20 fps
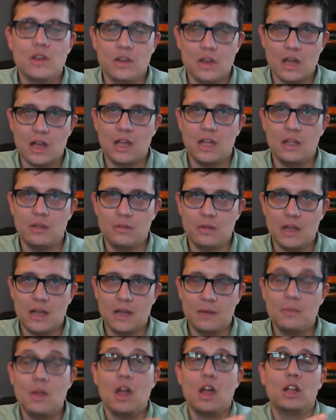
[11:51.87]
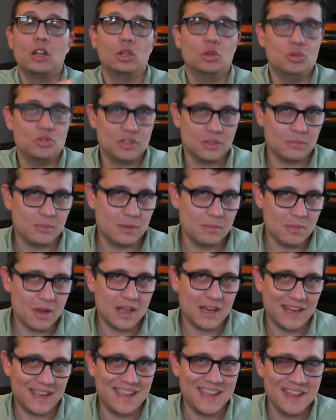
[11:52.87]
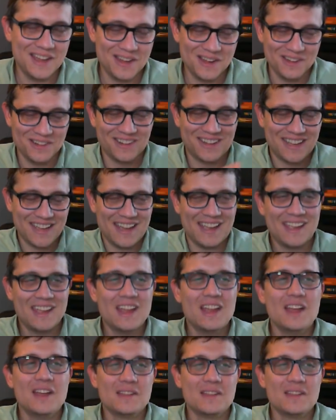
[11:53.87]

not um, losing me money, okay?